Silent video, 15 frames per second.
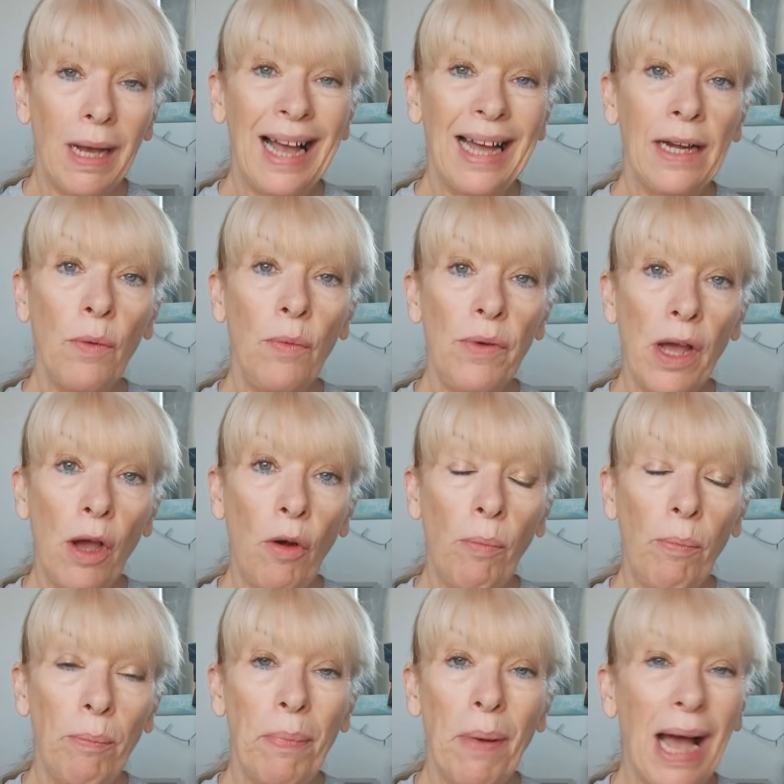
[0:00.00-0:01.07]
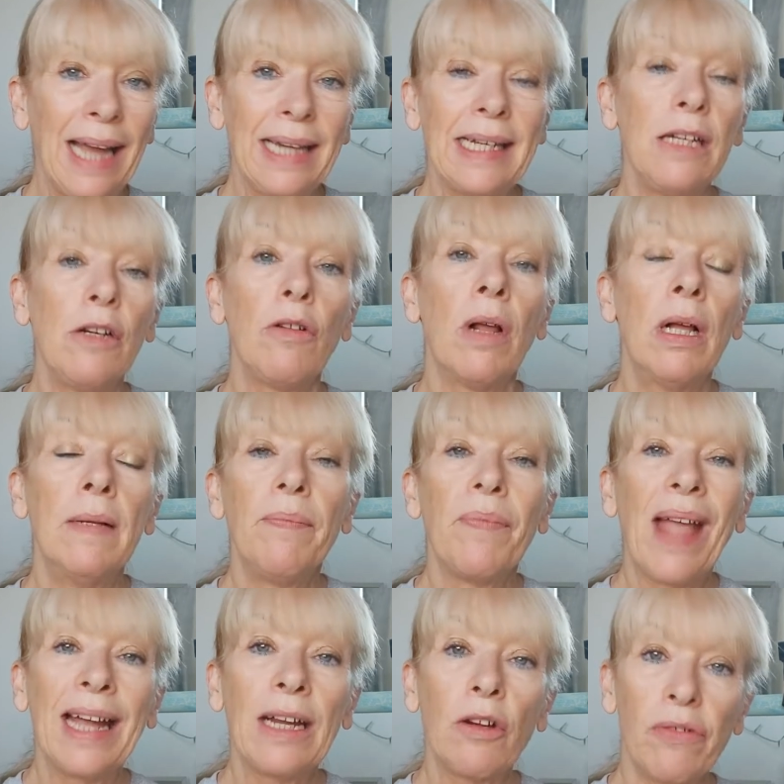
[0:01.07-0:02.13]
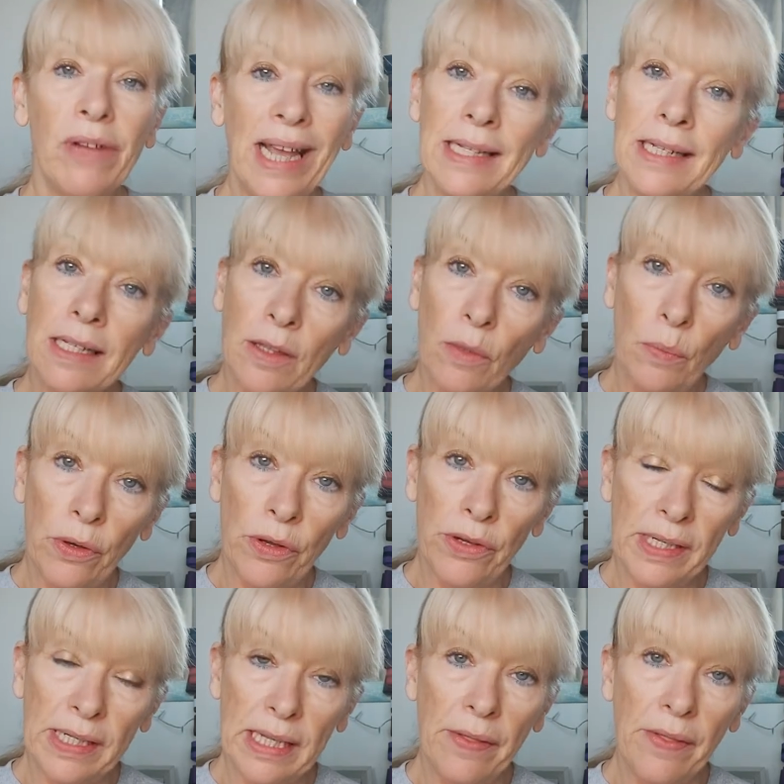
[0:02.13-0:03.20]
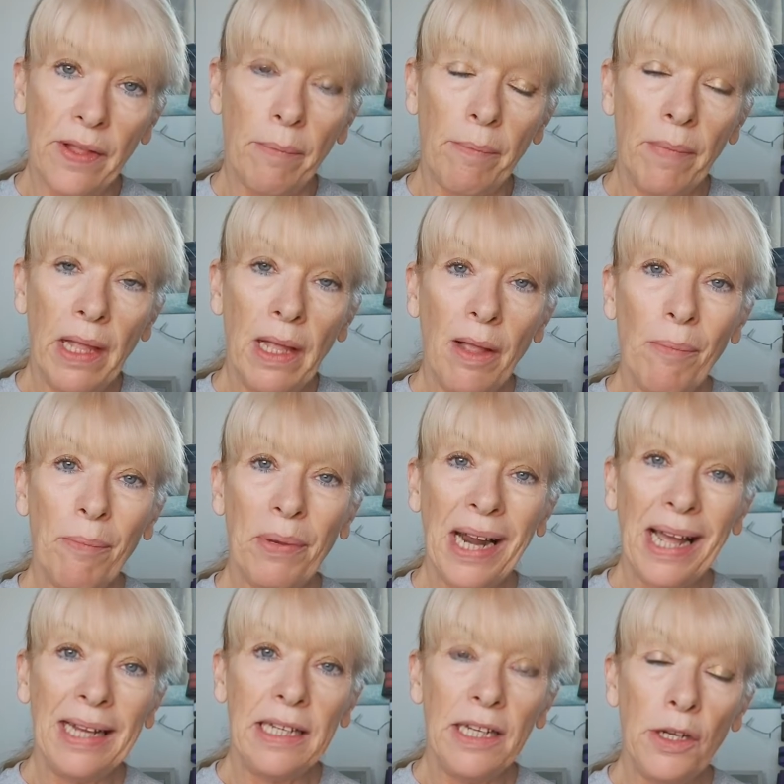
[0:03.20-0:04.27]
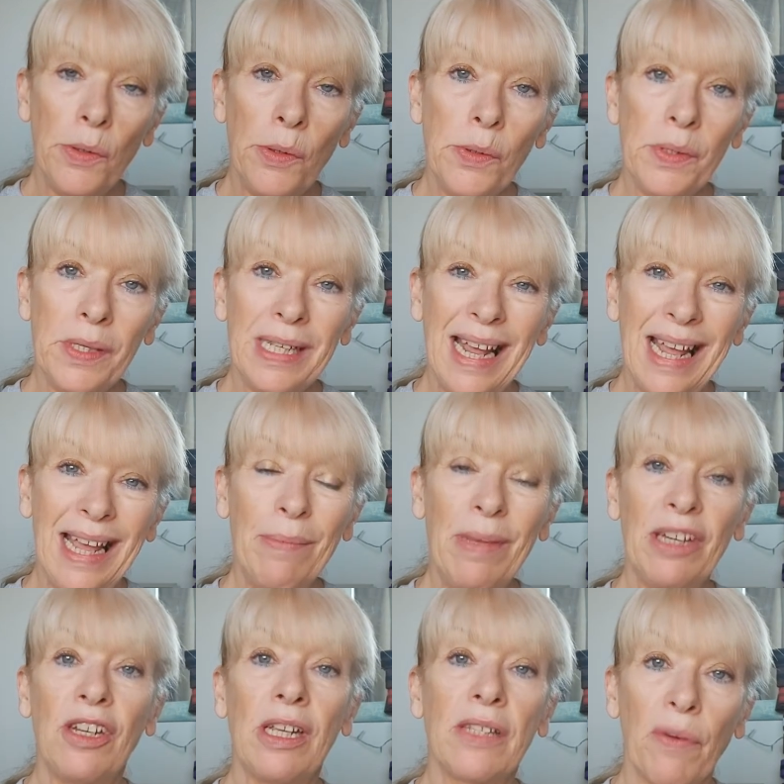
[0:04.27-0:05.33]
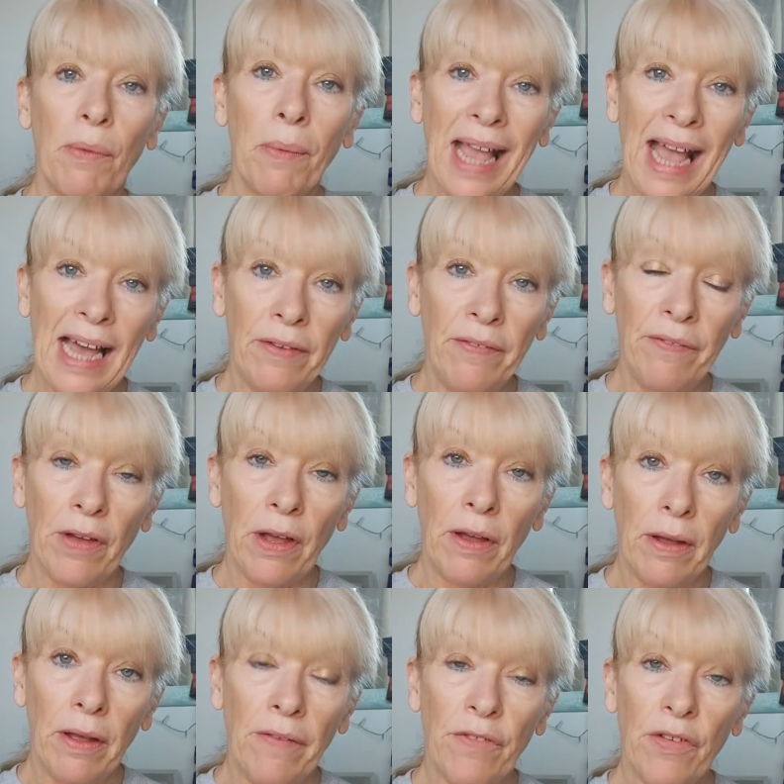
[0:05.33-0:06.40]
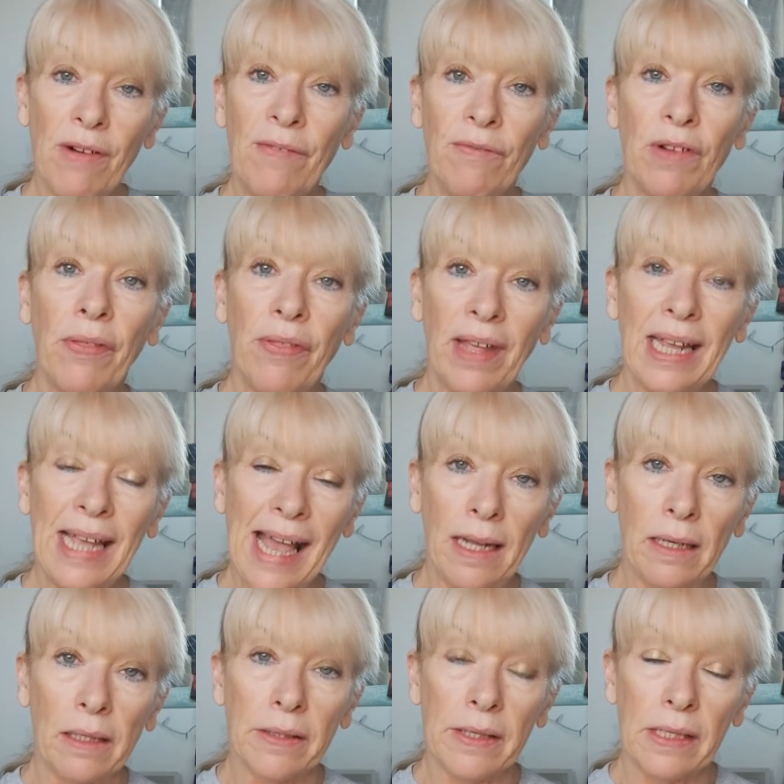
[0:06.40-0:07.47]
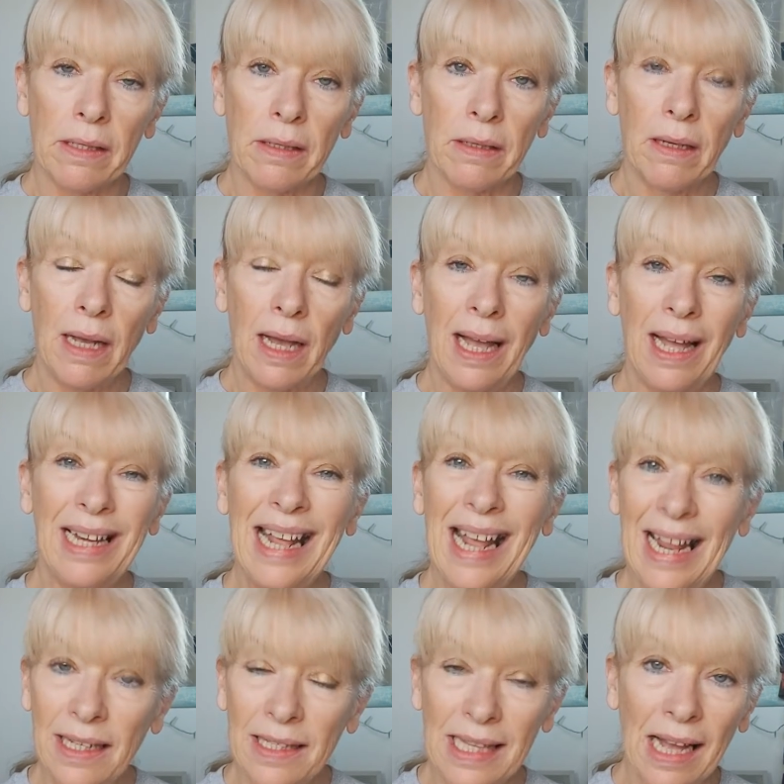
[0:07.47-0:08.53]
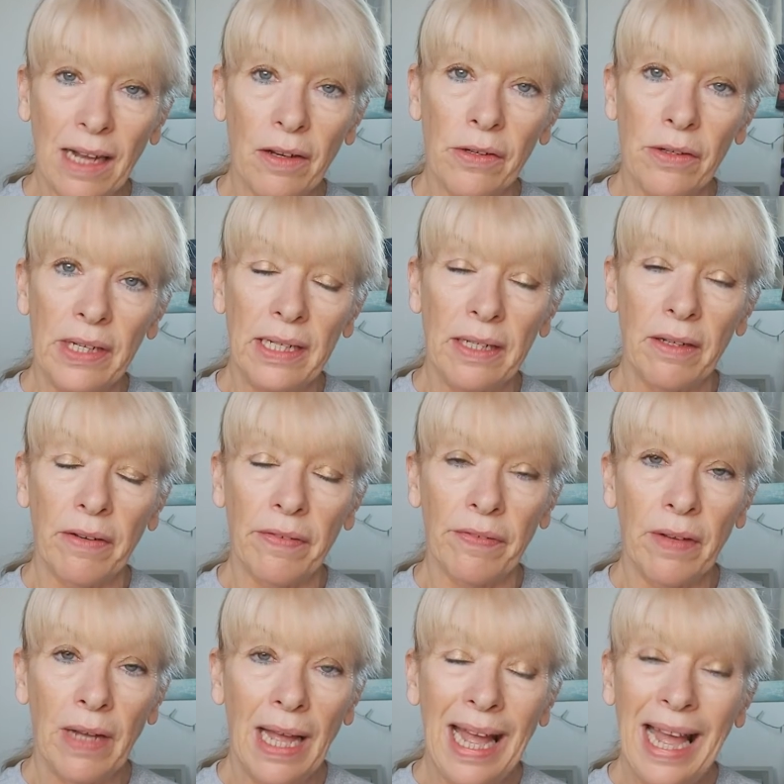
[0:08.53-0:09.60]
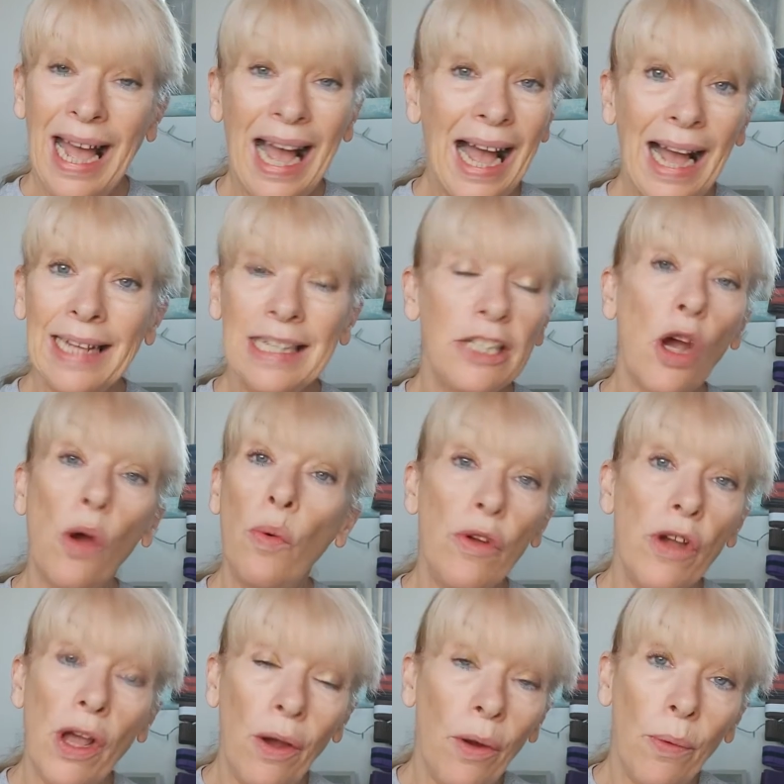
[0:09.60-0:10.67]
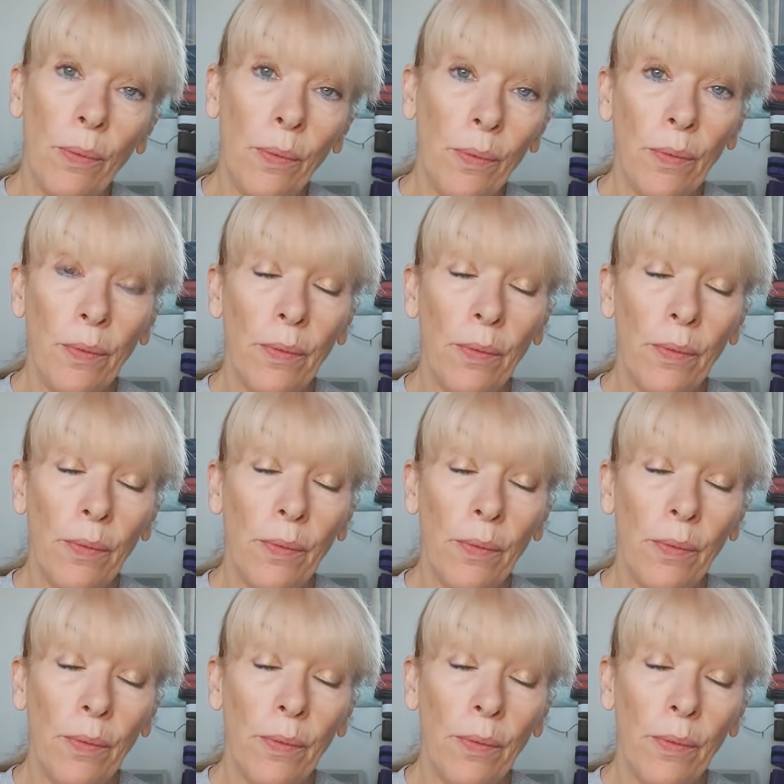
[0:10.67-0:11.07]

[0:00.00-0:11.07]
But I created the words in them, but I used images from Canva for everything else. And is that good enough? I don't know.